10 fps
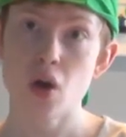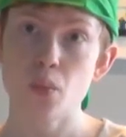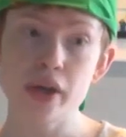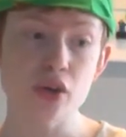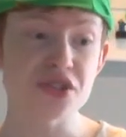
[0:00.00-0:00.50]

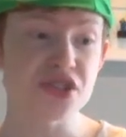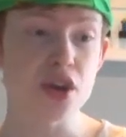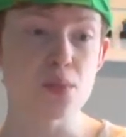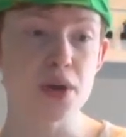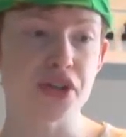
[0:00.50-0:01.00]
We got
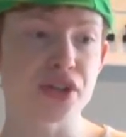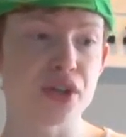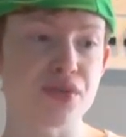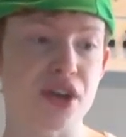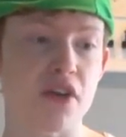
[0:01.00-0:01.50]
so much
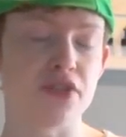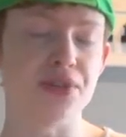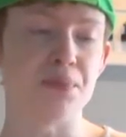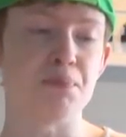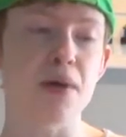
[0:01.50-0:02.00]
news covered,